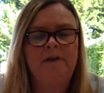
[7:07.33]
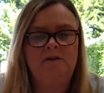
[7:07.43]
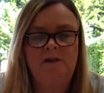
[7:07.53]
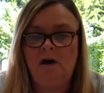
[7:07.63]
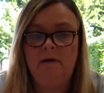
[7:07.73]

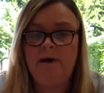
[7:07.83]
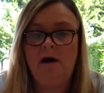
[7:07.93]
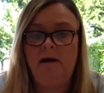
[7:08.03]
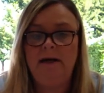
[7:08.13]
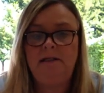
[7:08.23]
So am
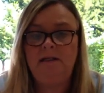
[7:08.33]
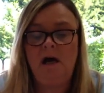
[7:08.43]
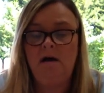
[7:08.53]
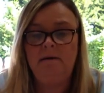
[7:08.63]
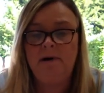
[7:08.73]

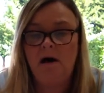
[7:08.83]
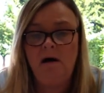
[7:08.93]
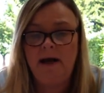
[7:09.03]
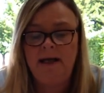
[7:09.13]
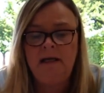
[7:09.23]

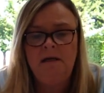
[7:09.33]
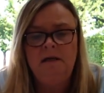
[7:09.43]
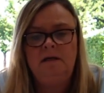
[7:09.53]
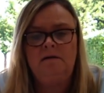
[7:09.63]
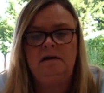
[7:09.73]
I,
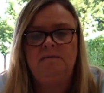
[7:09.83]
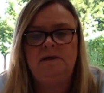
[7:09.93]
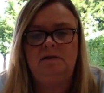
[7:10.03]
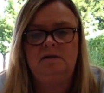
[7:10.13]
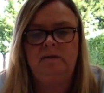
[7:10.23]
cried
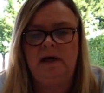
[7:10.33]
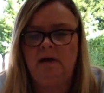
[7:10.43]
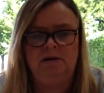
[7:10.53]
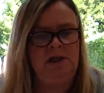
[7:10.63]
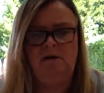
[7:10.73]
Mr. Twit.
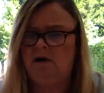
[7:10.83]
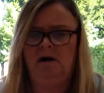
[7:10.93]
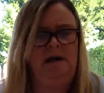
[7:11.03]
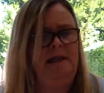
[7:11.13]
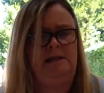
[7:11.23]
"I don't
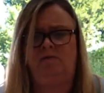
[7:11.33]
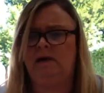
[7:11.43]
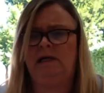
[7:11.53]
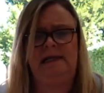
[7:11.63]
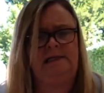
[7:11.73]
like this
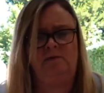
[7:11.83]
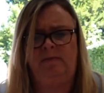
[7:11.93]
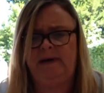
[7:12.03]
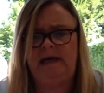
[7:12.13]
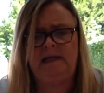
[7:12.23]
one little
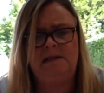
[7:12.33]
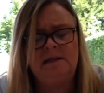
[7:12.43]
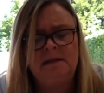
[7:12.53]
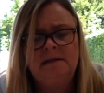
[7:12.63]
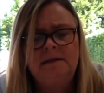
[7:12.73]
bit."